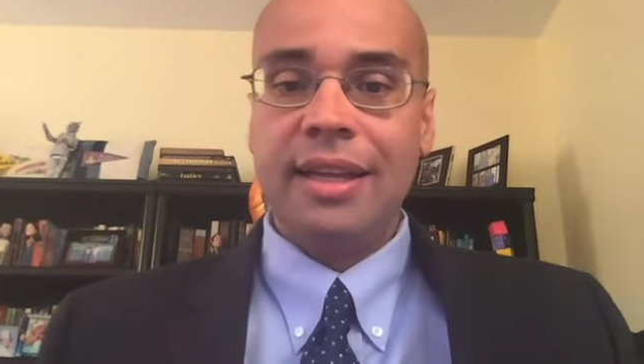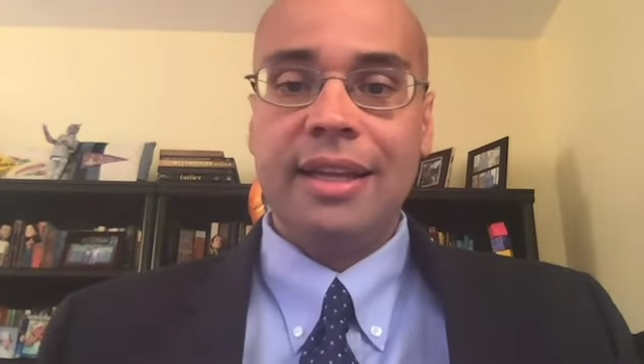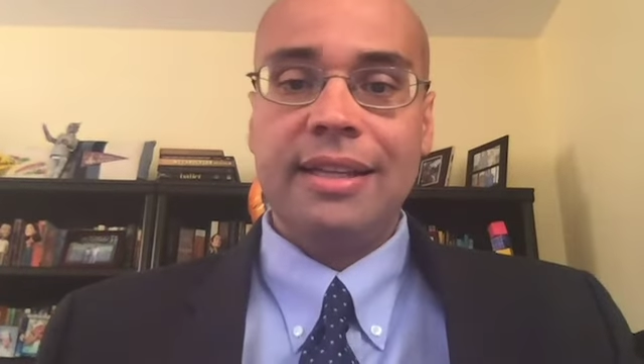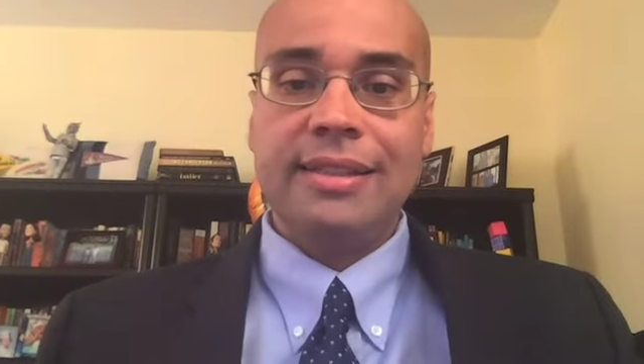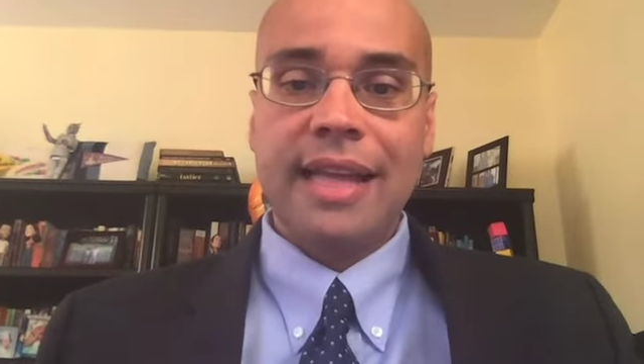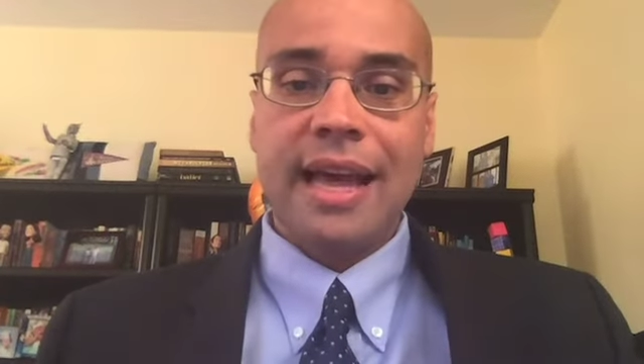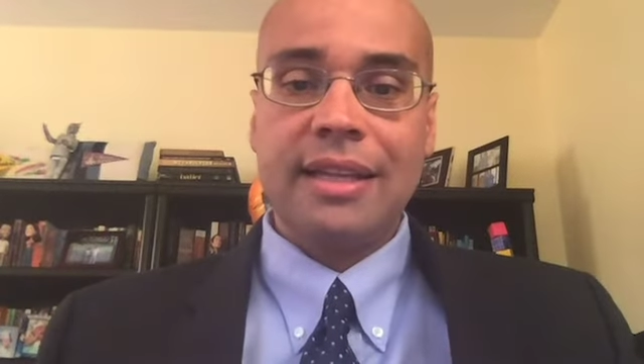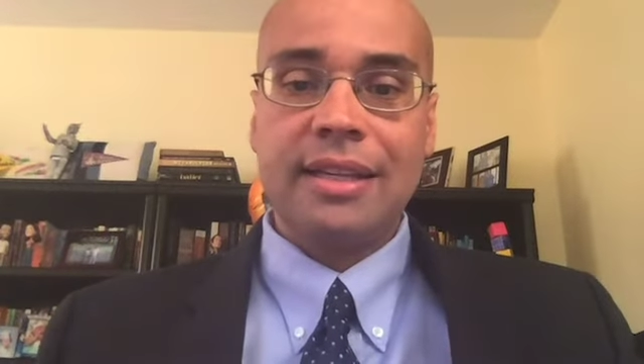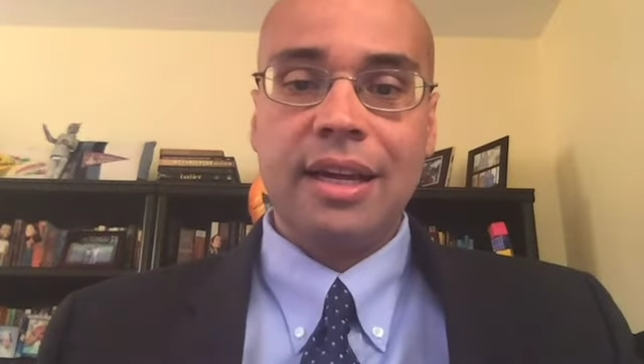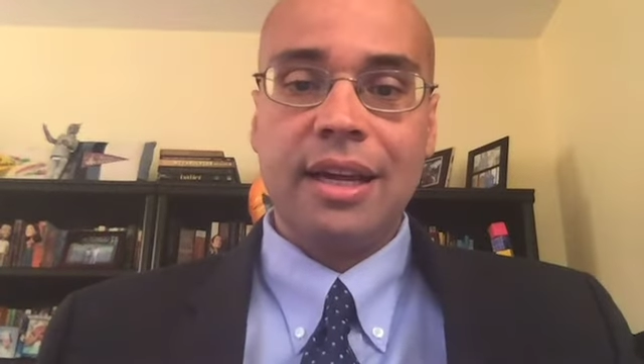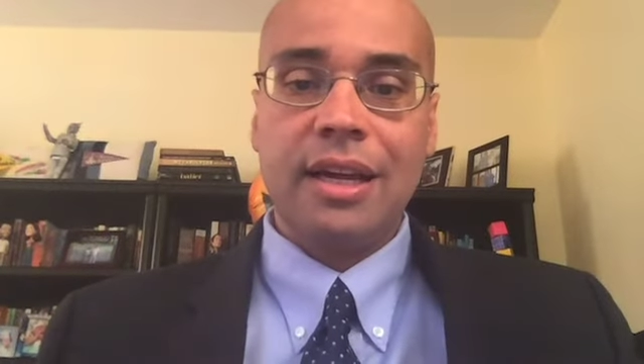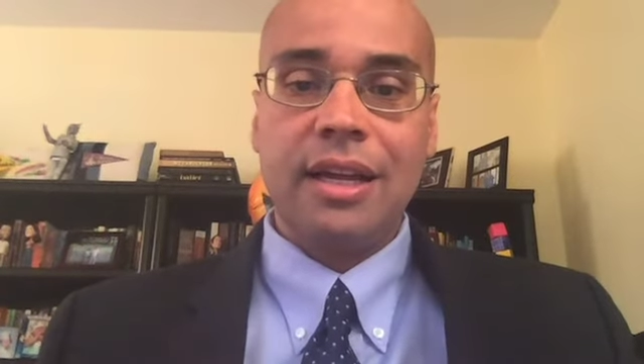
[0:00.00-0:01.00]
is that
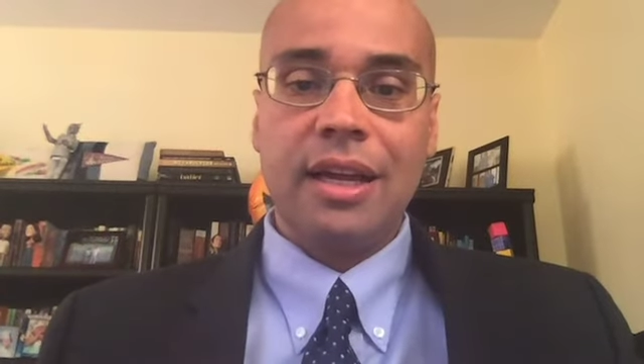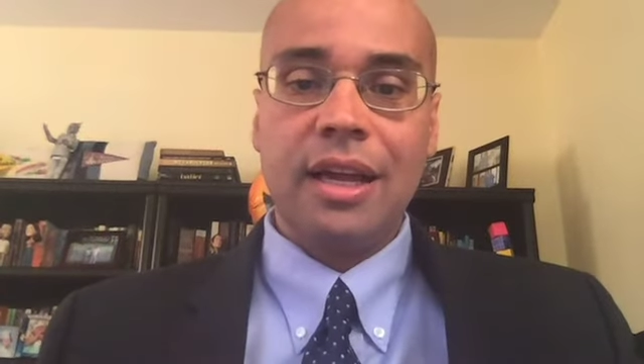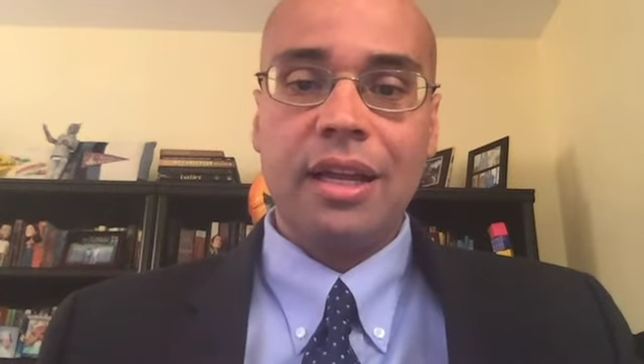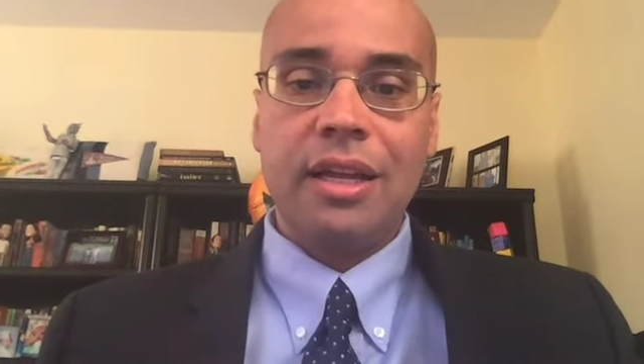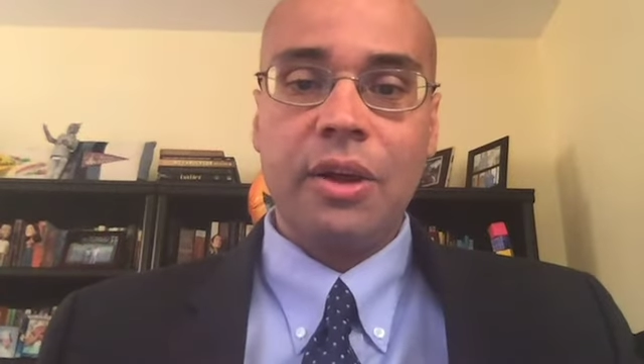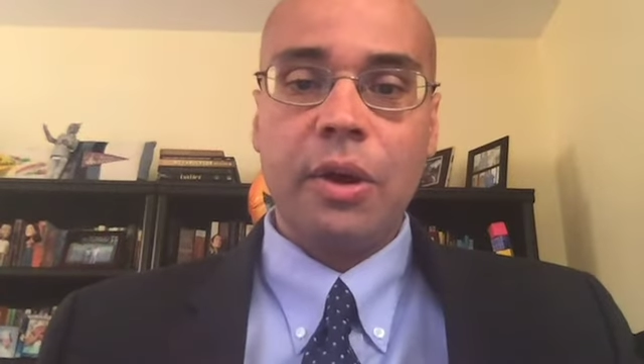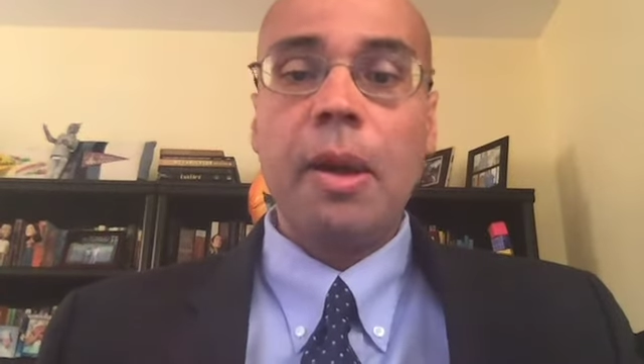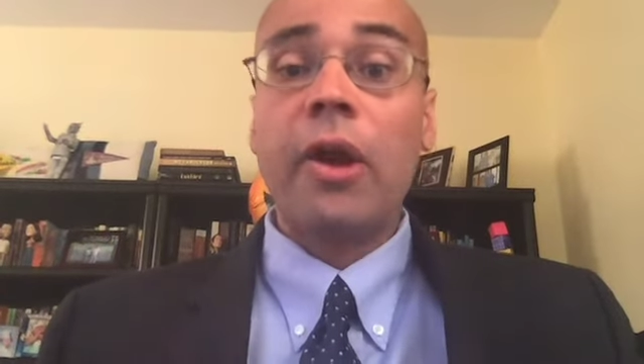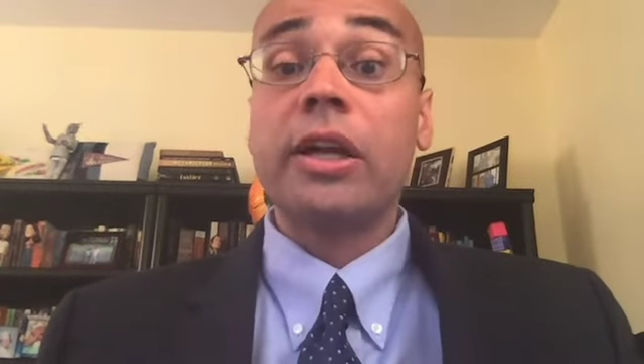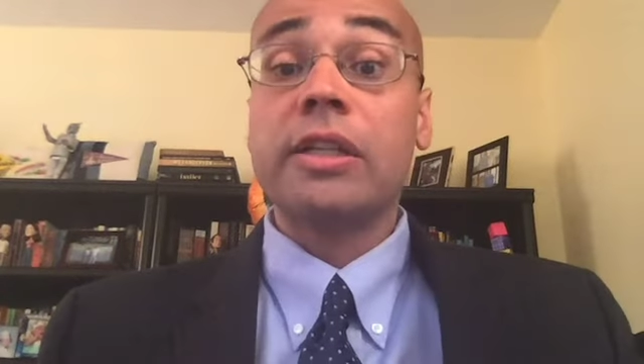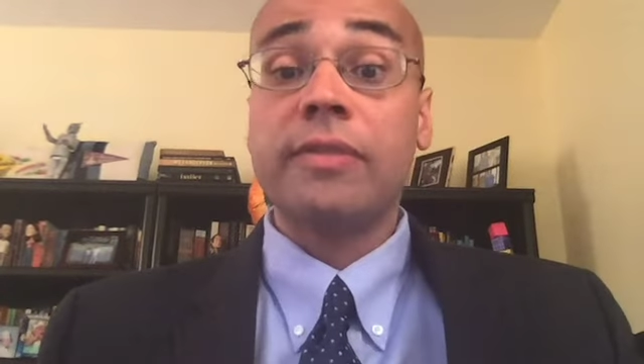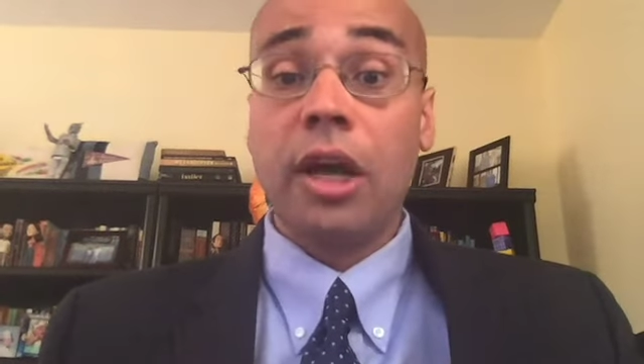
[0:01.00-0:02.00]

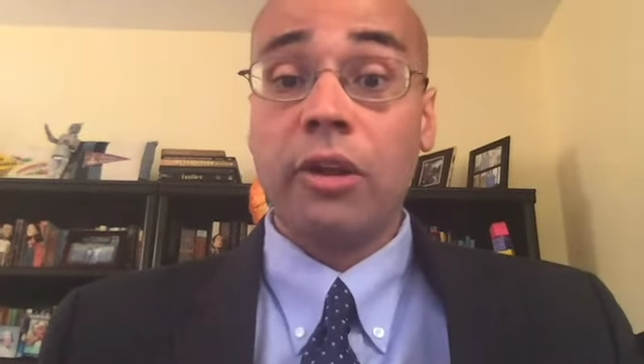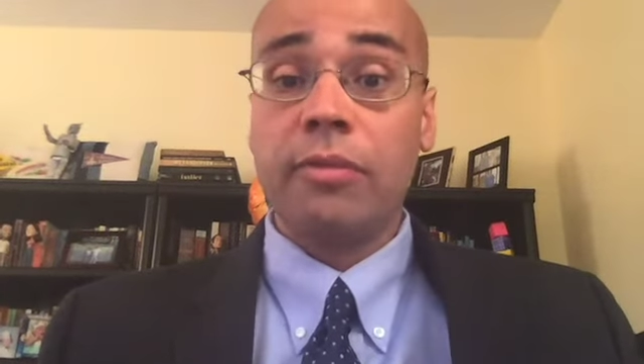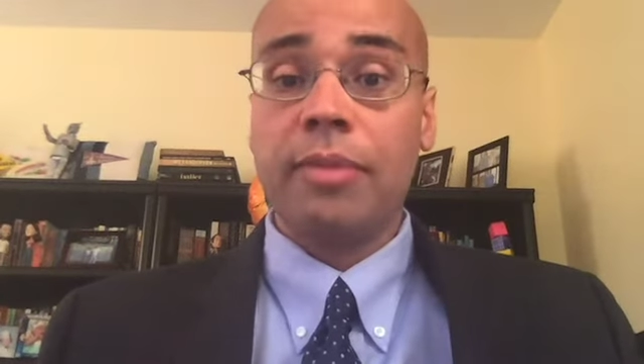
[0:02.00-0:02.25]
Americans of color and